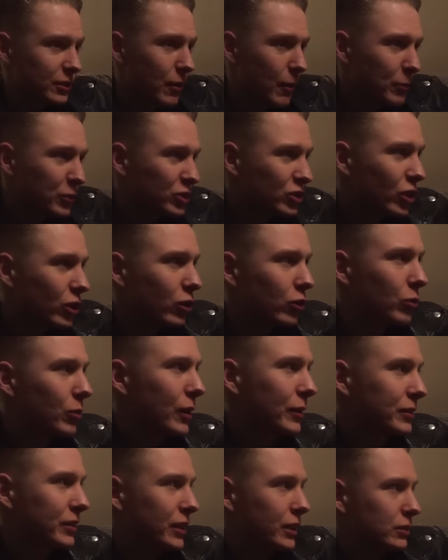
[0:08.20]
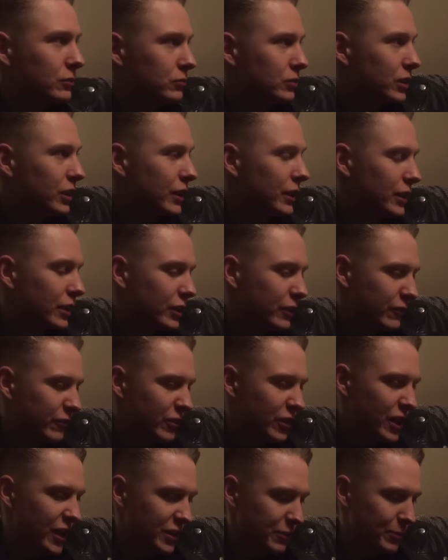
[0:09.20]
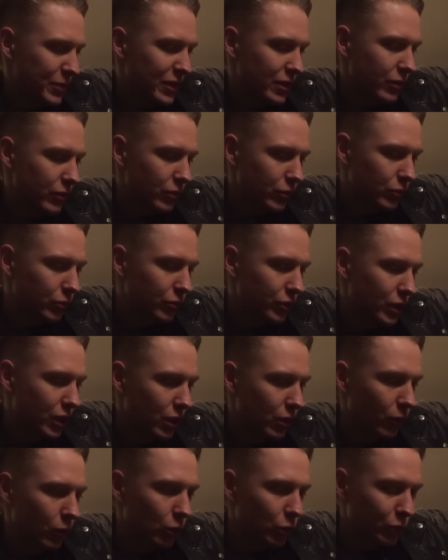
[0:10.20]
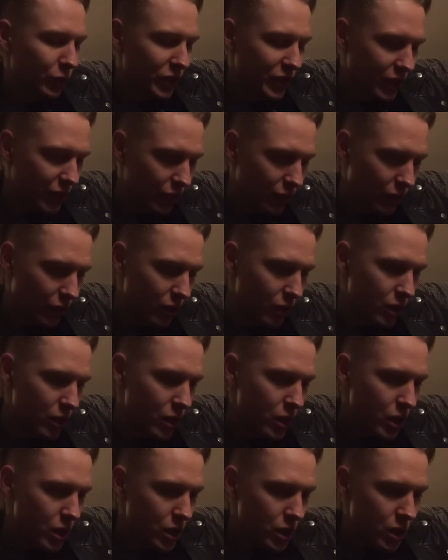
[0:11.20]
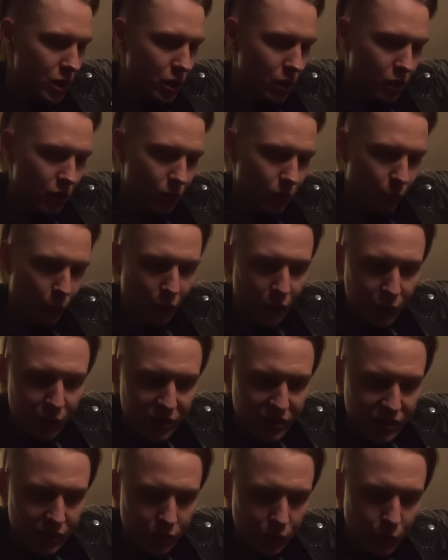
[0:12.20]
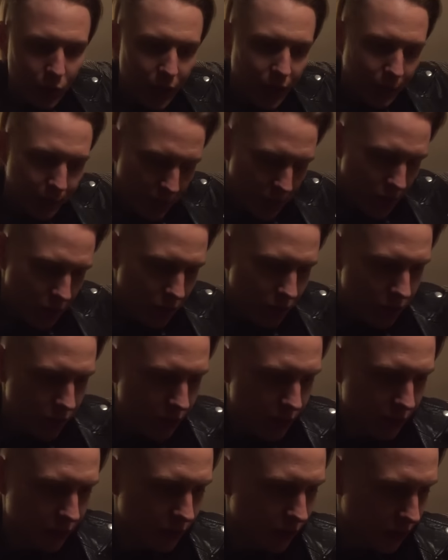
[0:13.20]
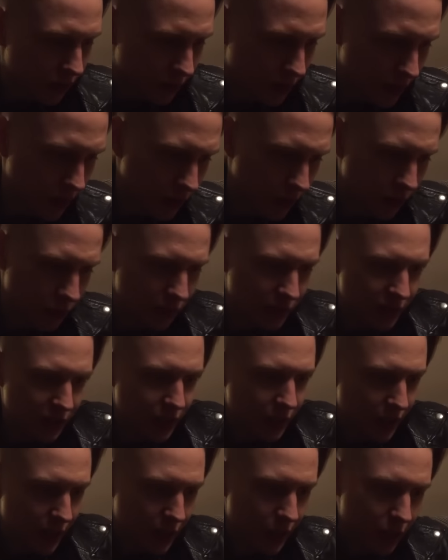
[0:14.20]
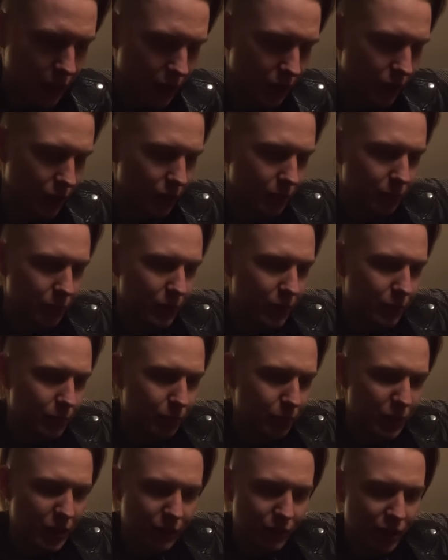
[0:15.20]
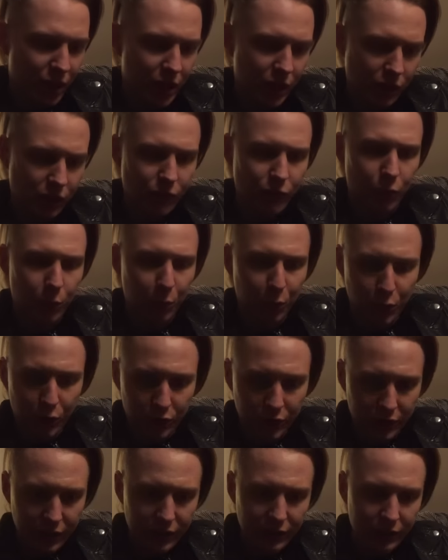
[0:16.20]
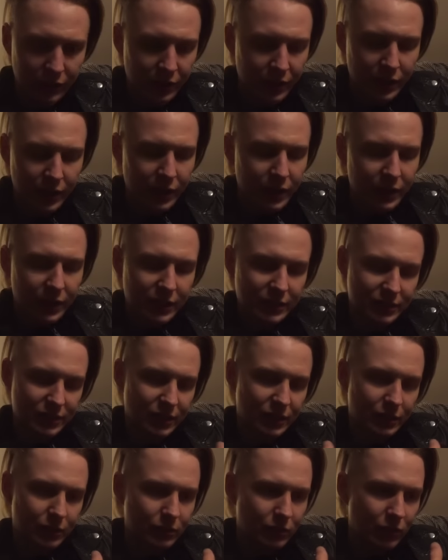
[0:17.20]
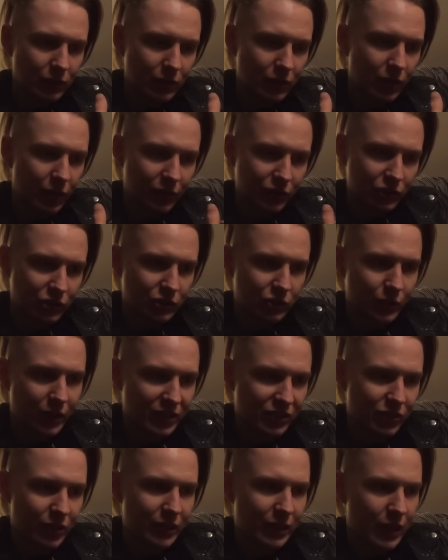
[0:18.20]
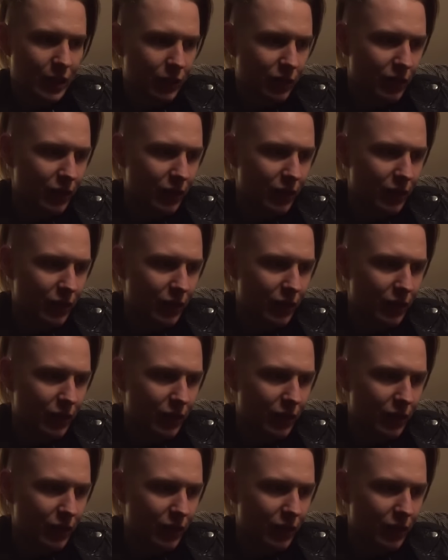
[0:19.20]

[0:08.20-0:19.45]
I'm up in Stockholm right now, and it has been through the whole weekend. One of the reasons why I'm here is because I just needed a, a, a mini vacation from work. It's a lot of stress right now.